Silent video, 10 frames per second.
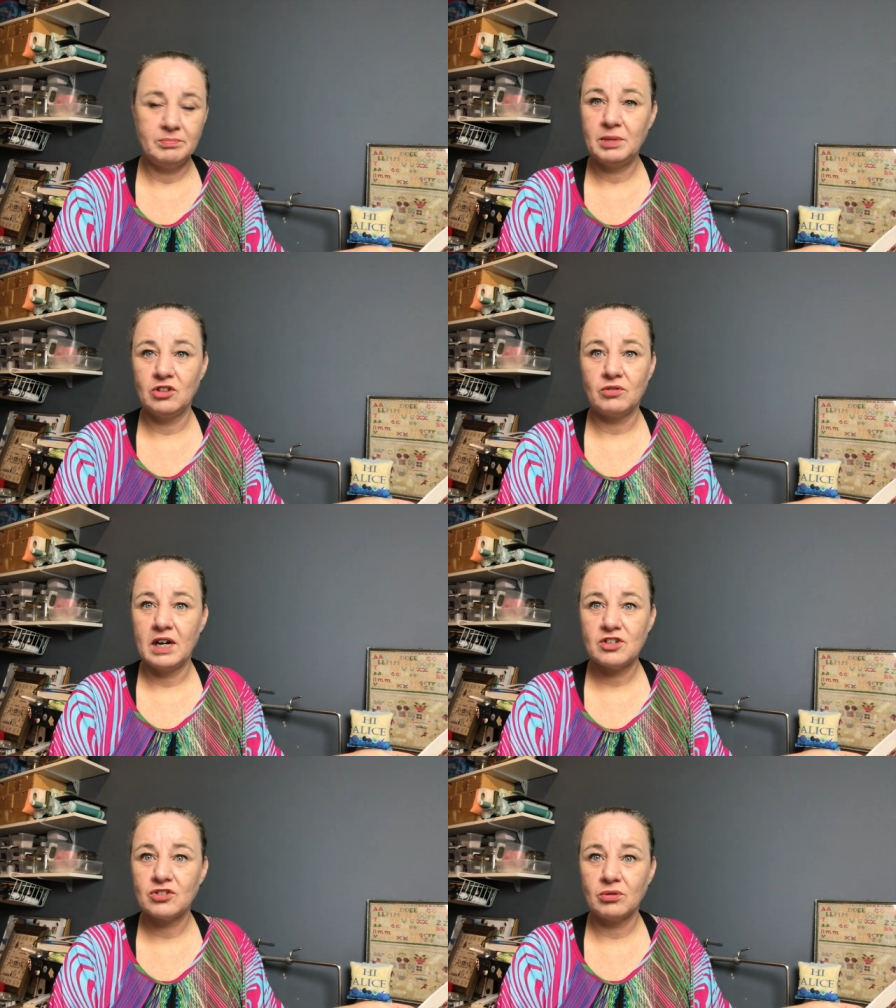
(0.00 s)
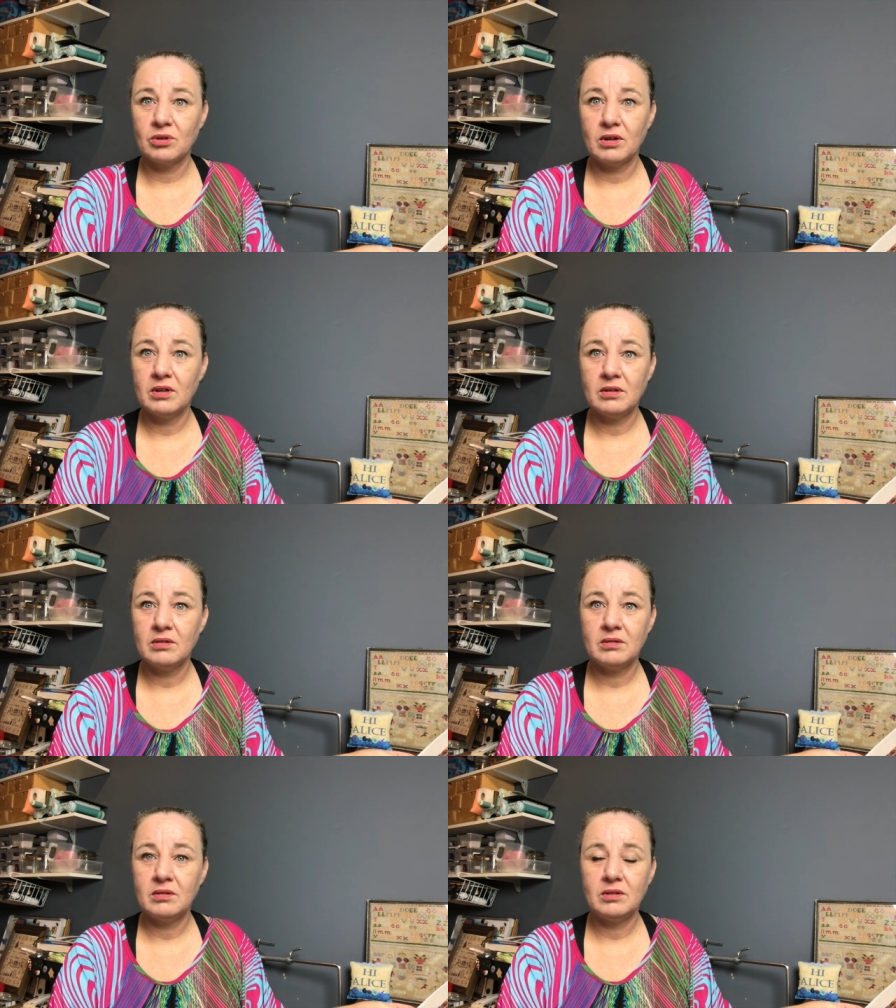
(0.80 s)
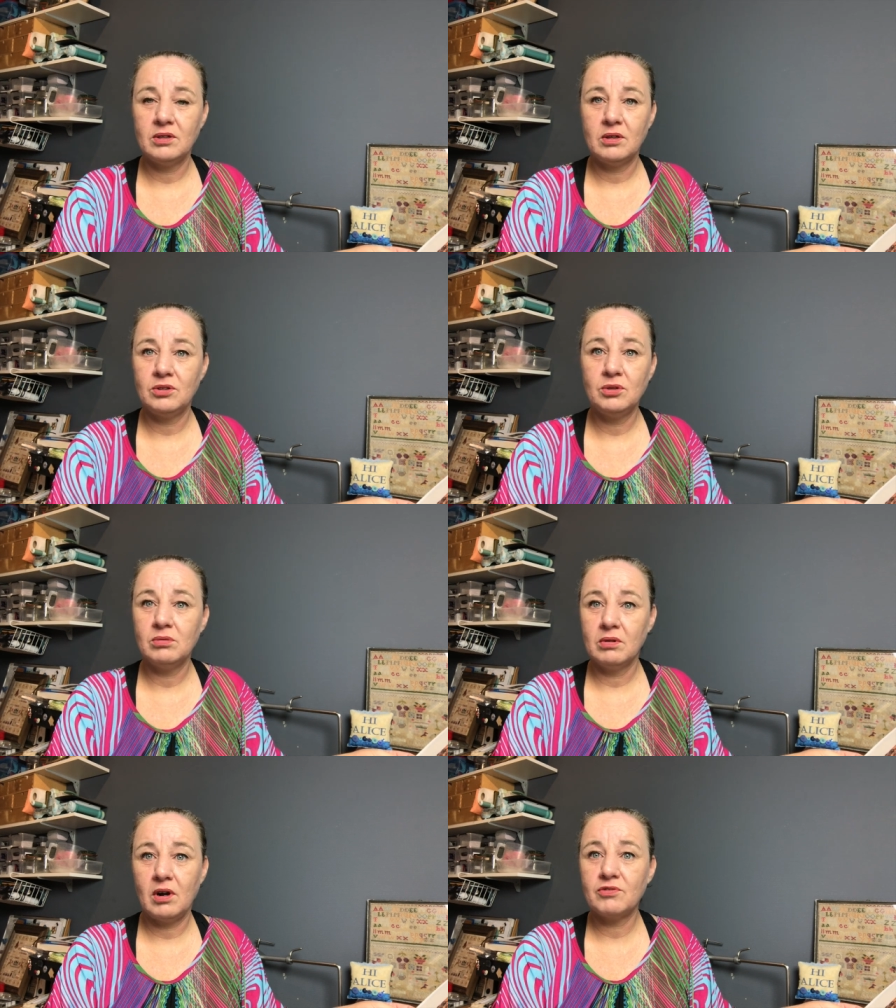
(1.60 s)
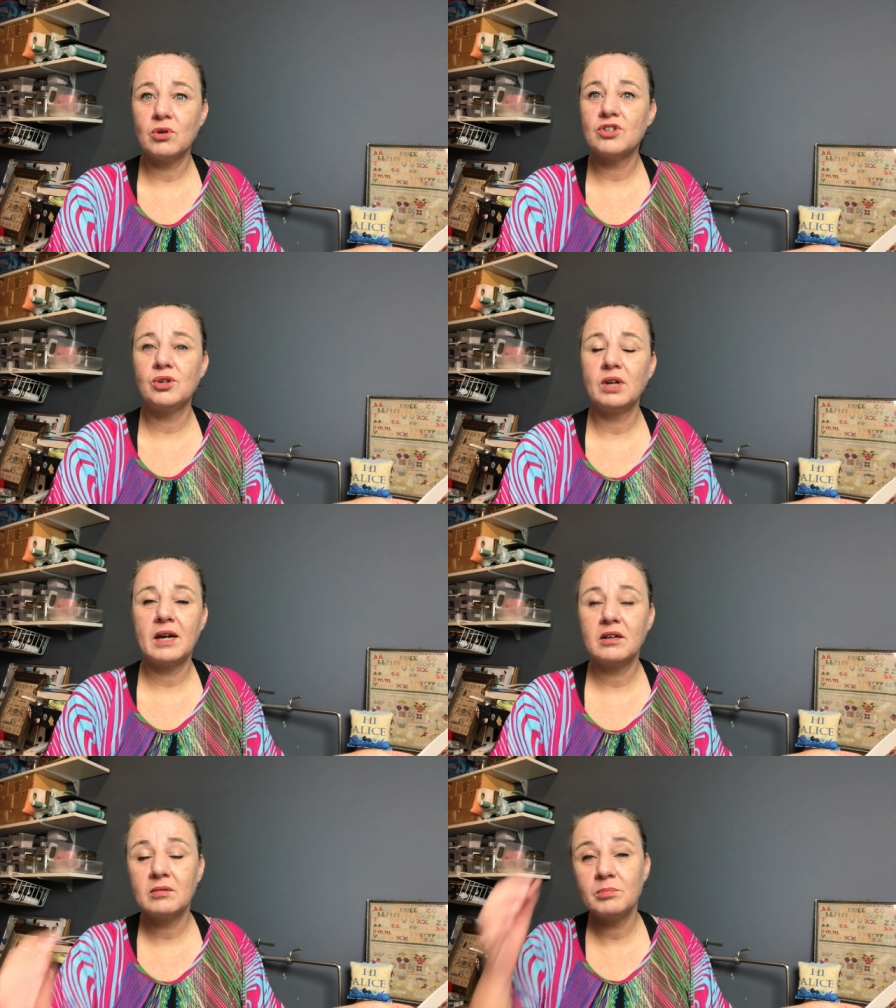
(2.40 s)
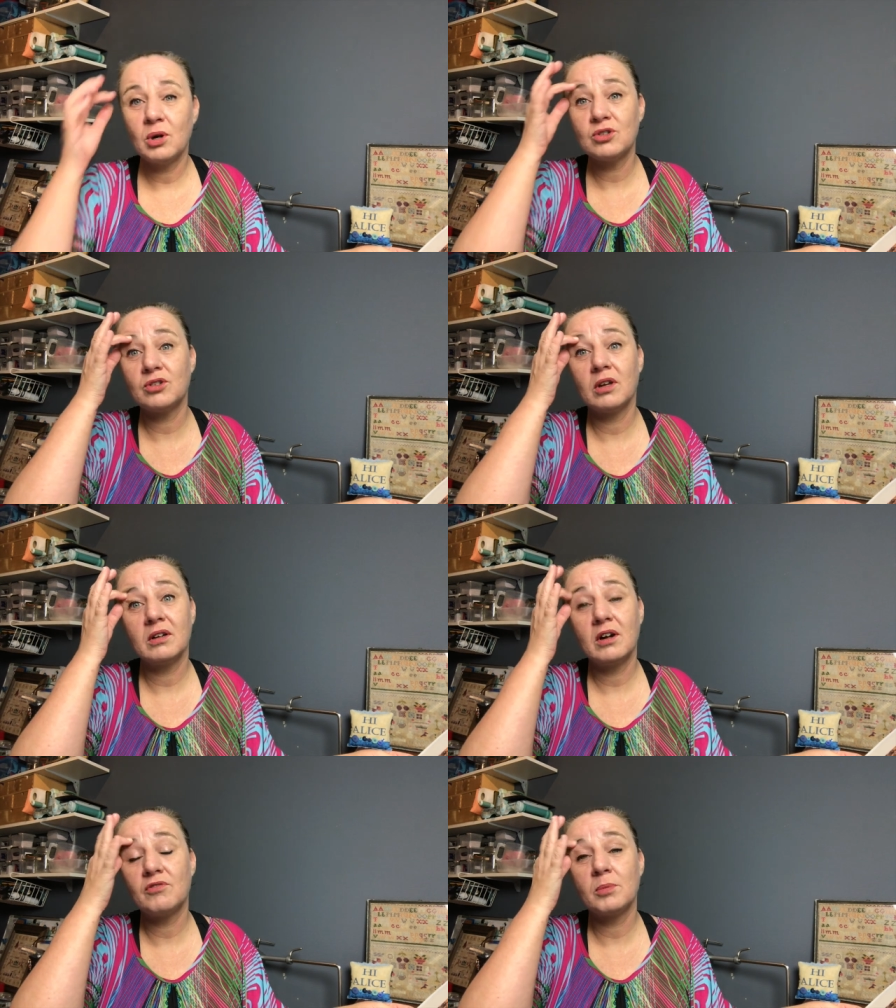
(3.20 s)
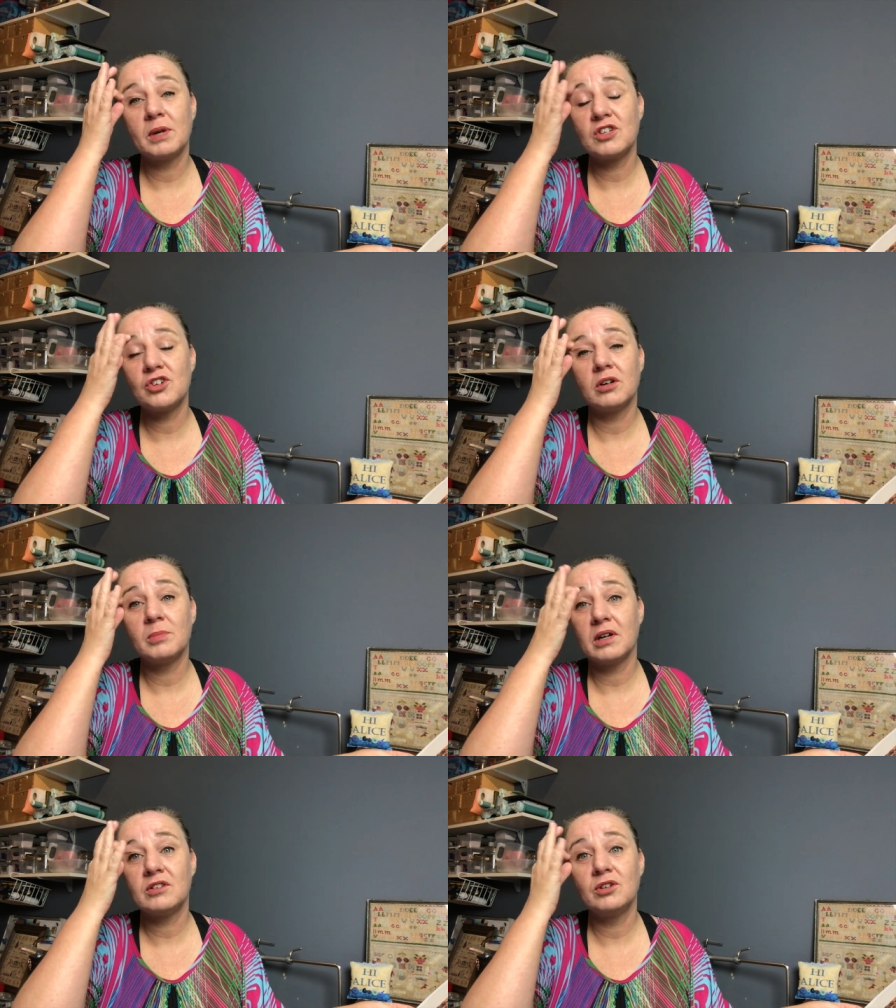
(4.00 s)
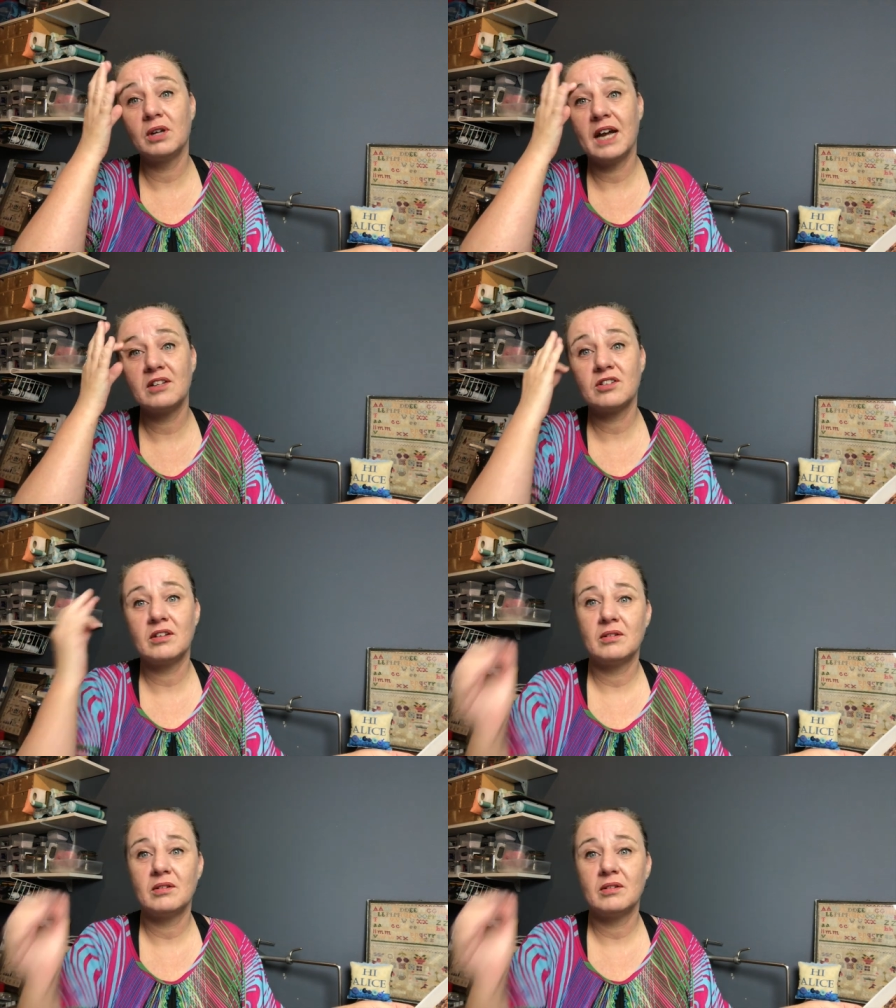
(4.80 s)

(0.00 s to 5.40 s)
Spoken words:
Pinterest, or you, of course you can post the cover picture, but you can't,